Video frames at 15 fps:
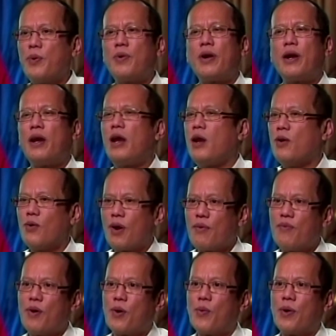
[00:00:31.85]
we were really
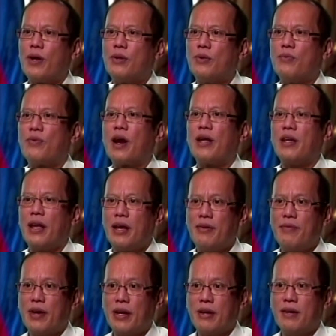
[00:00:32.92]
looking forward to Friday
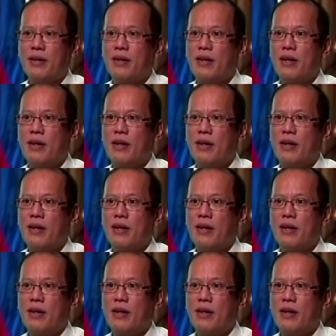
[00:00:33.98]
evening,